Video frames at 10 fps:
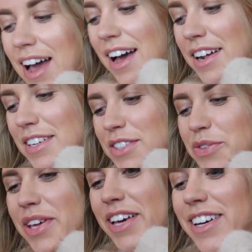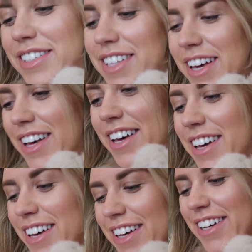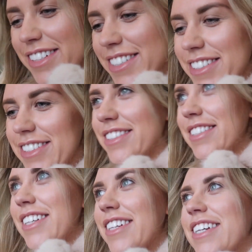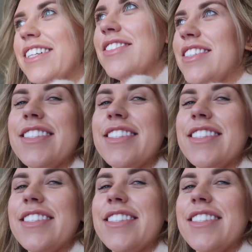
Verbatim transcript: And we are done! It's